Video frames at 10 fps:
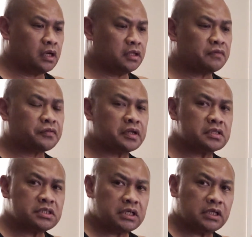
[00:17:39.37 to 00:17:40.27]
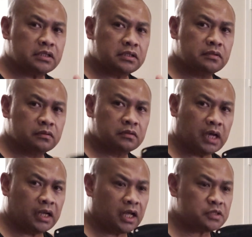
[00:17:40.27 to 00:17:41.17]
different sheath
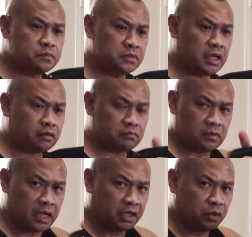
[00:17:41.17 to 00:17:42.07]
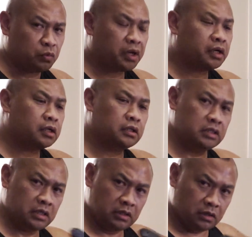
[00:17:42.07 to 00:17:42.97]
that I can wear
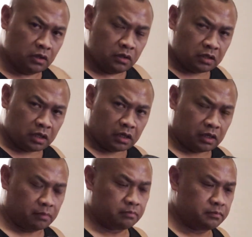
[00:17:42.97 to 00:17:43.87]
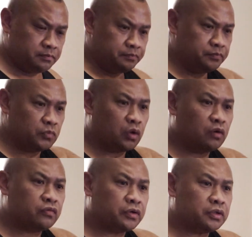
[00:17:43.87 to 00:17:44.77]

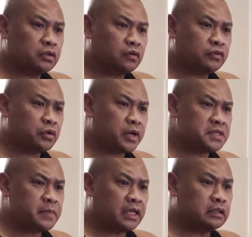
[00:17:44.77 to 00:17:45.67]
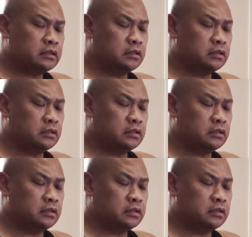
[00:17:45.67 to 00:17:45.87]
over the waistband.